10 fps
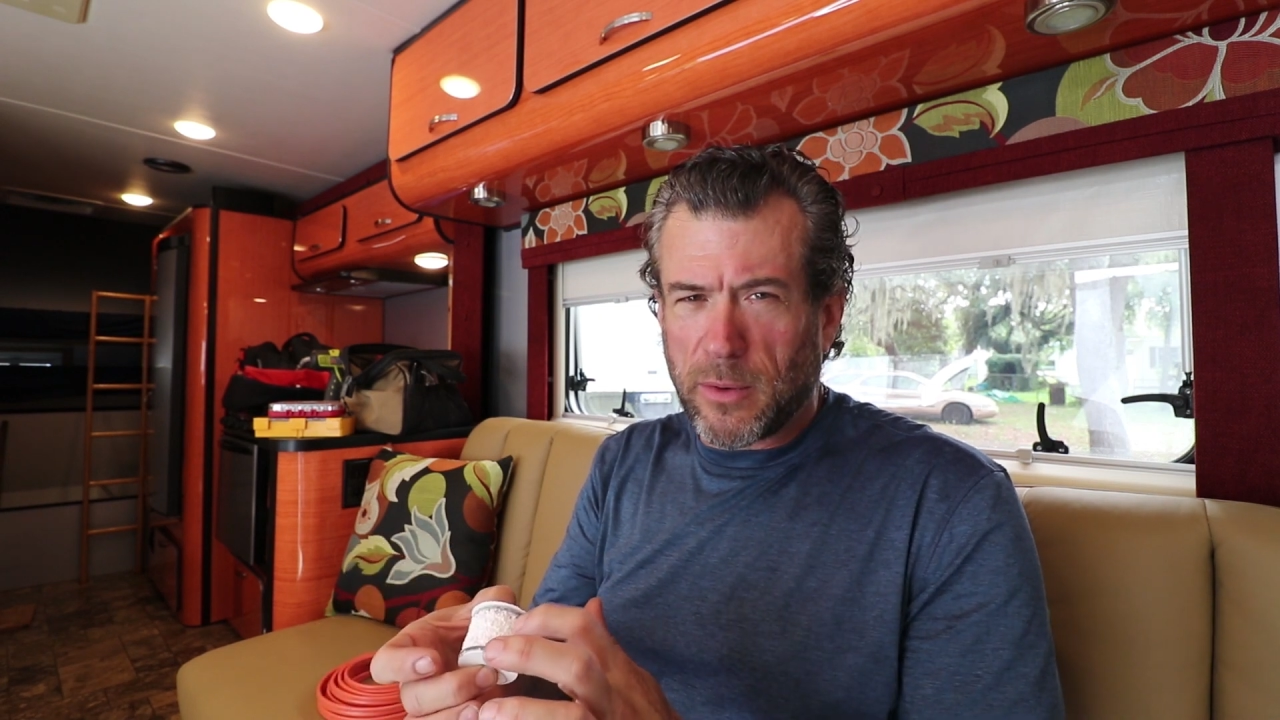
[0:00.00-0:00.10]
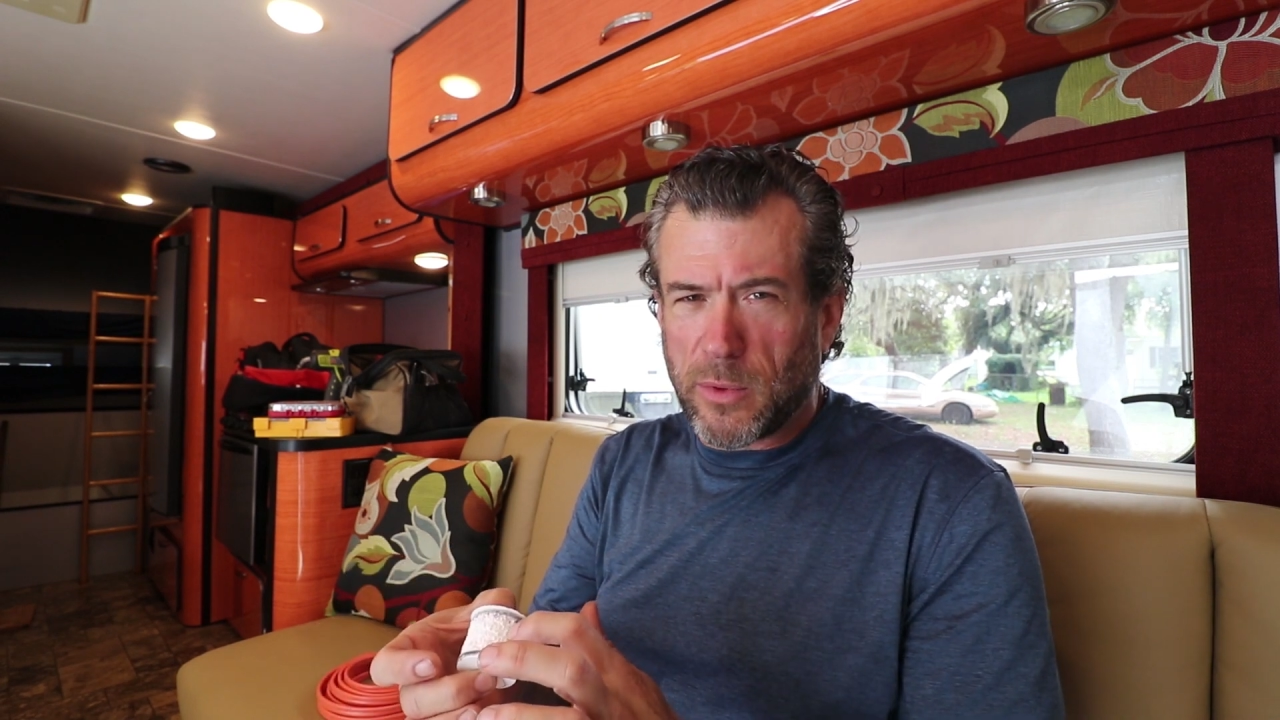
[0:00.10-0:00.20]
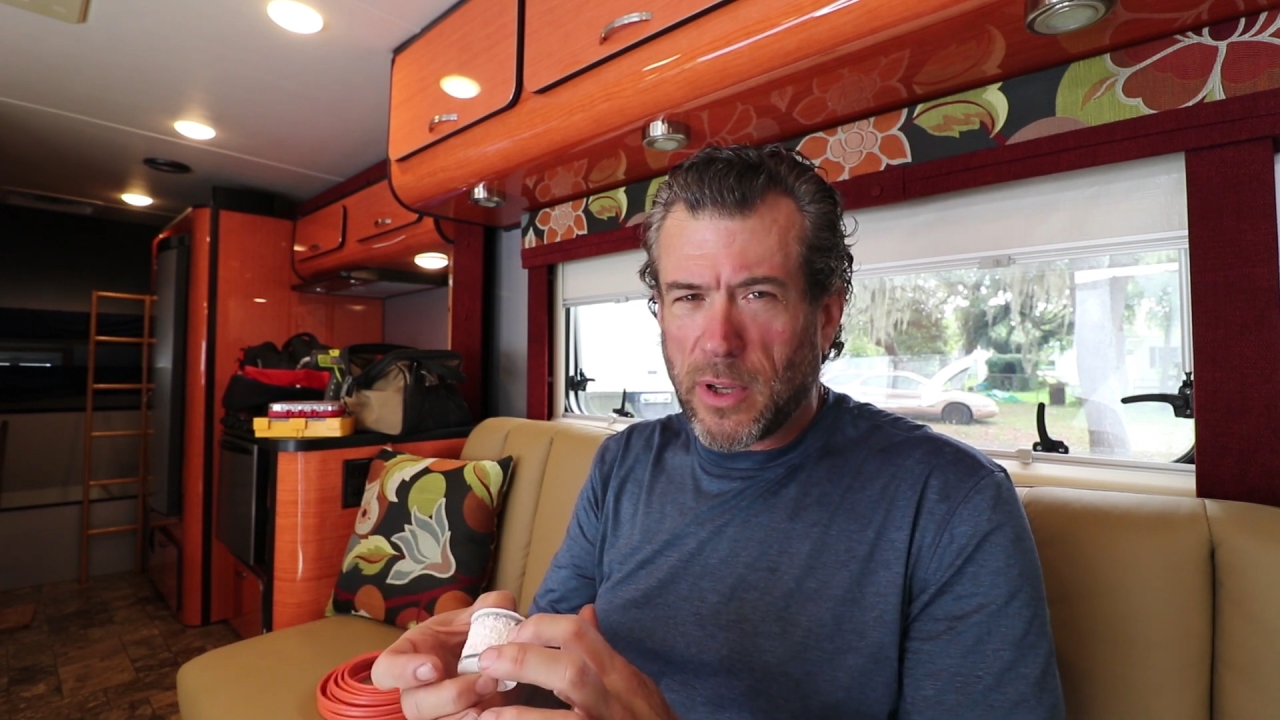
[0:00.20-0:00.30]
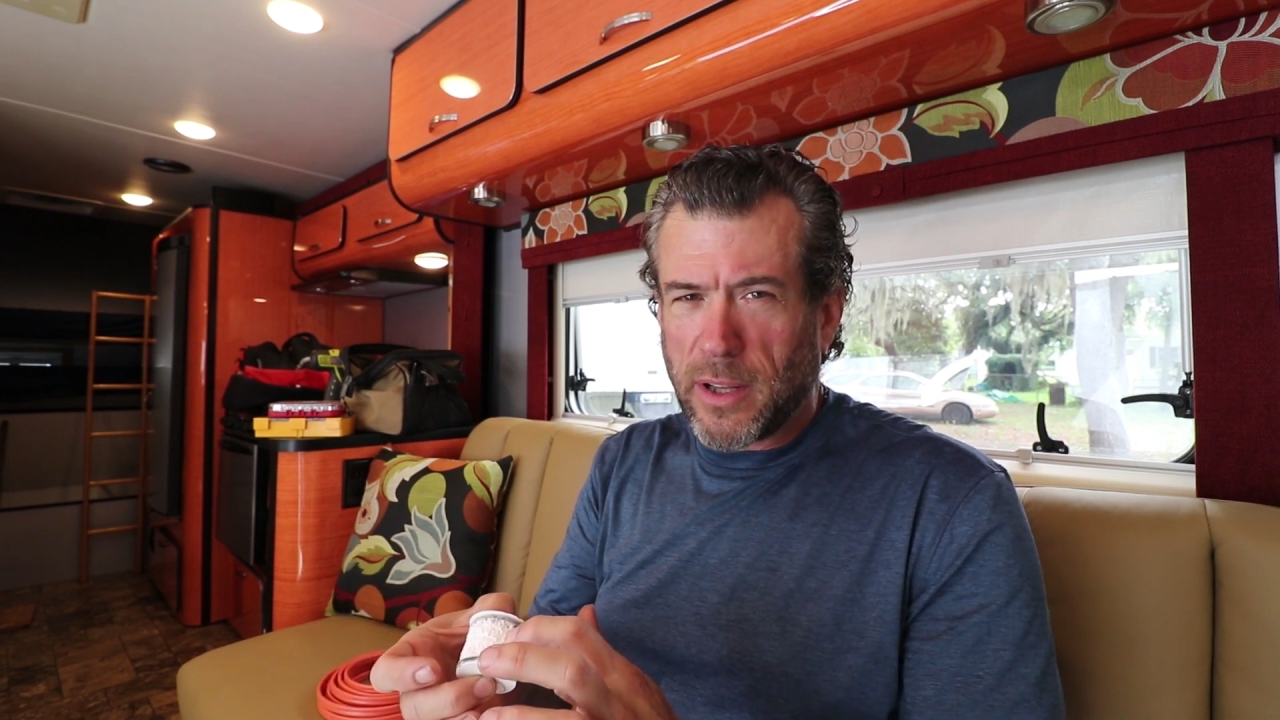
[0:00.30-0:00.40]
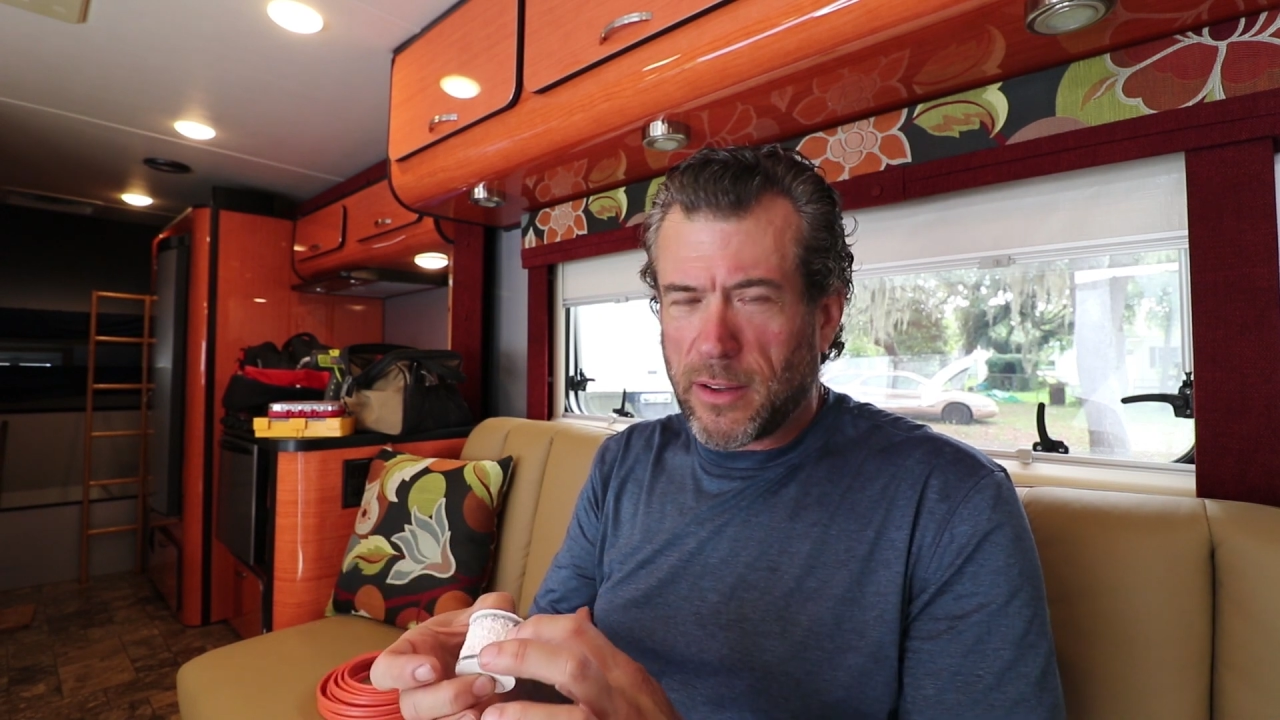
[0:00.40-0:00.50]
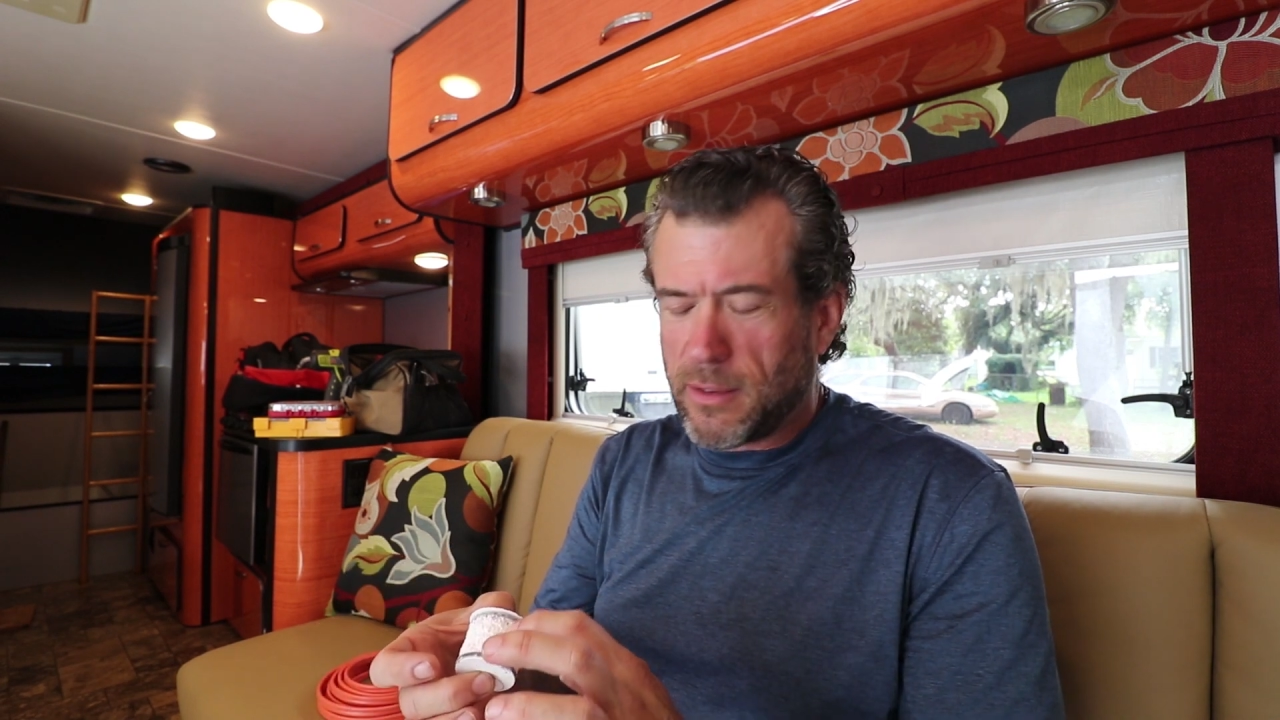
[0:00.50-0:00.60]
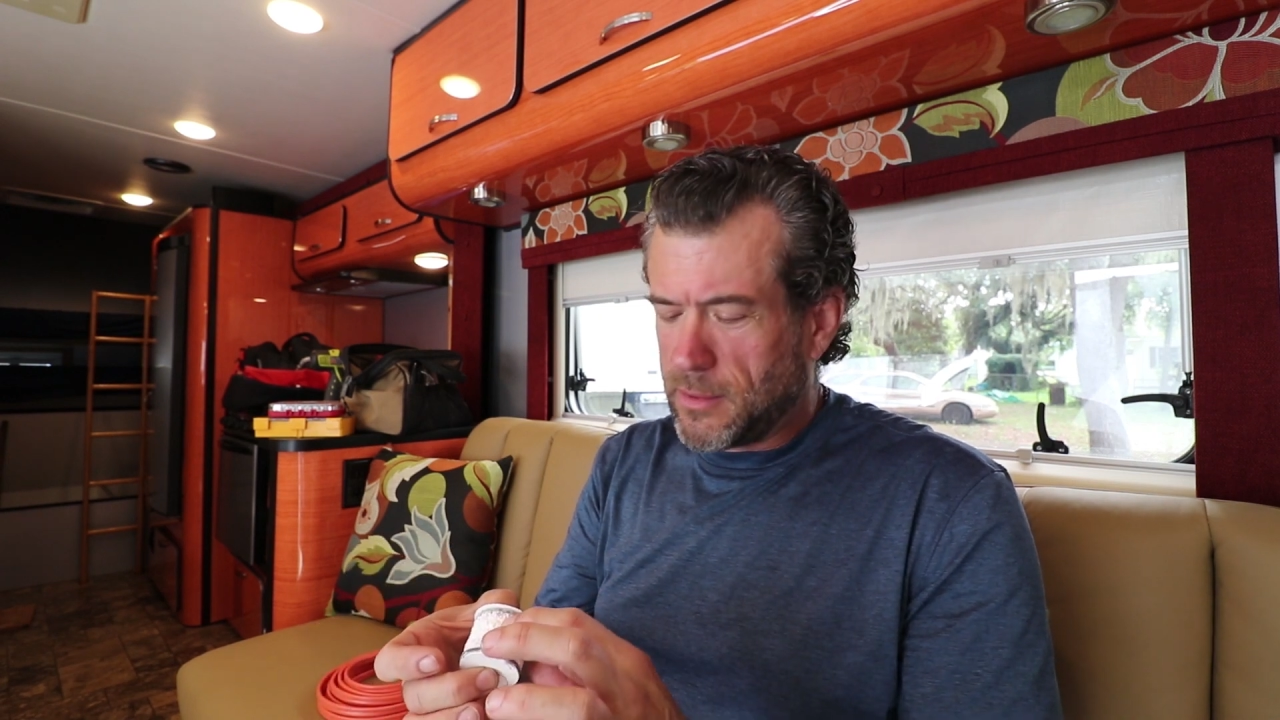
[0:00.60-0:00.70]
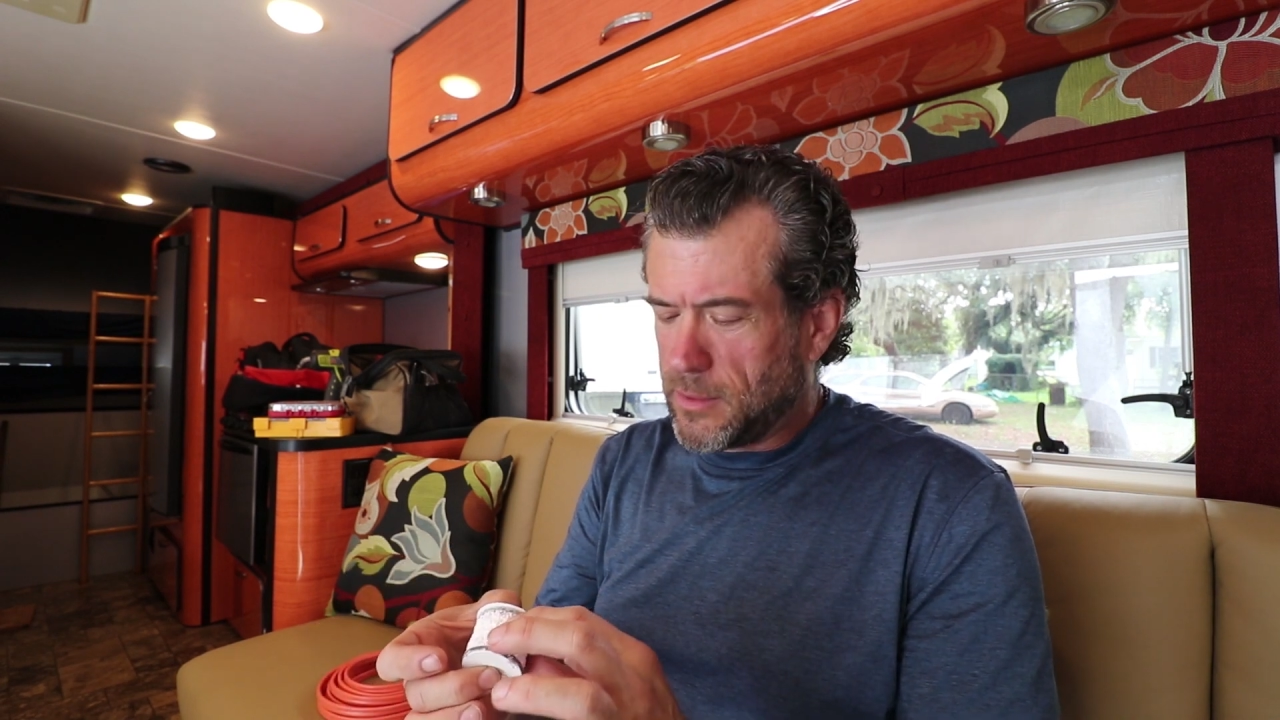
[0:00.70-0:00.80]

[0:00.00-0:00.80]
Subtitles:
it really